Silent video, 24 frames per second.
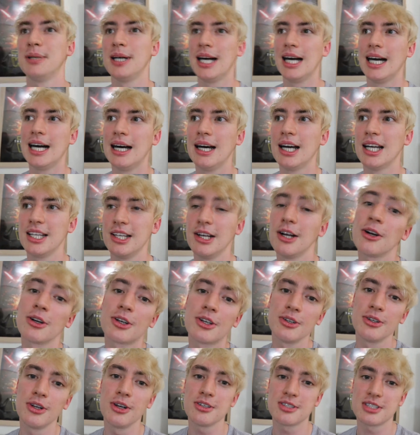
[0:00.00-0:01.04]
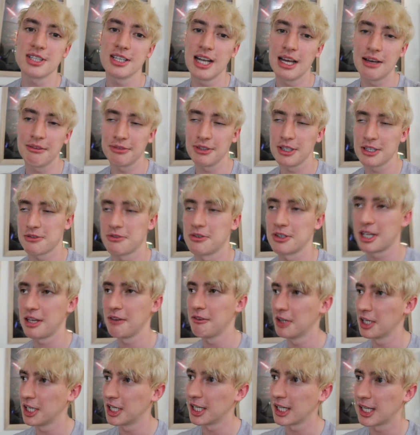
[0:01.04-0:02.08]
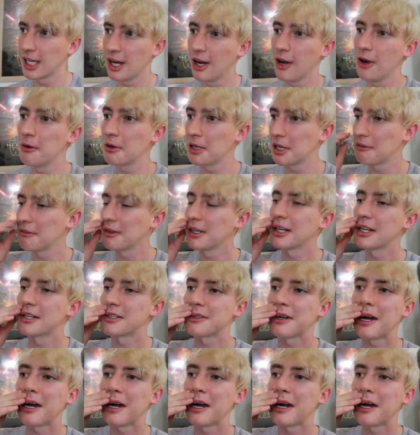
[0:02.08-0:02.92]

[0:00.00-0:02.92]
But, kudos to Netflix for giving it a go and giving it a